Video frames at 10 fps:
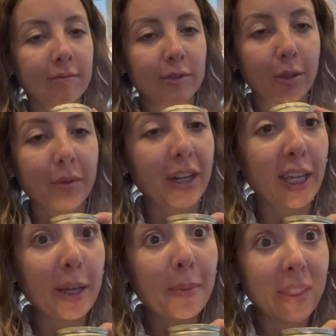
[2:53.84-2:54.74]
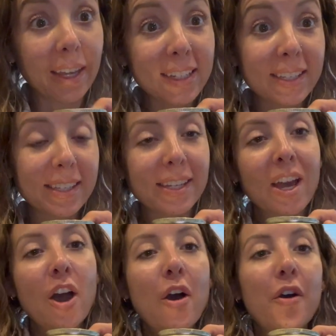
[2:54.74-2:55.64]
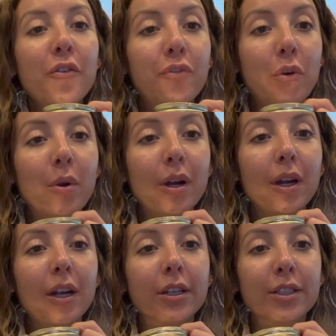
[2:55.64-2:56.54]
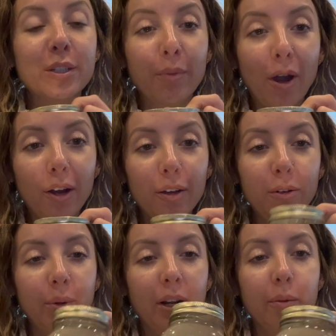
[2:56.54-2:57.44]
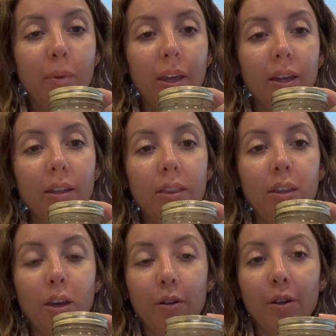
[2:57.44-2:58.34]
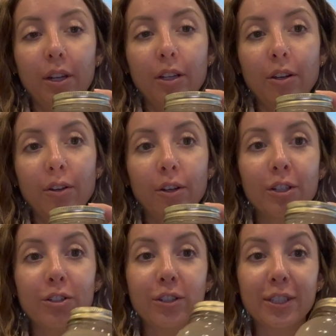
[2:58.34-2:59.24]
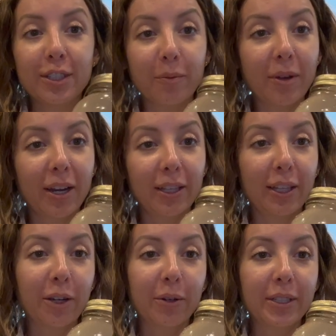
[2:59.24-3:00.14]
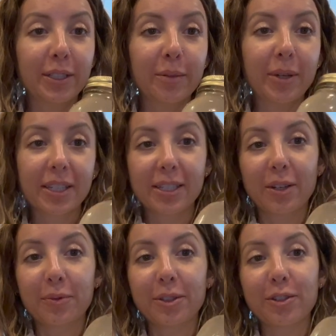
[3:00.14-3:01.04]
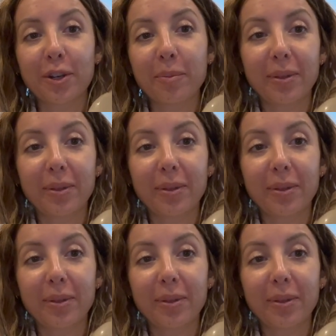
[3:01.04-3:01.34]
So I'm gonna keep this for tomorrow when I make the coconut yogurt, because you need some kind of liquid to mix in when you start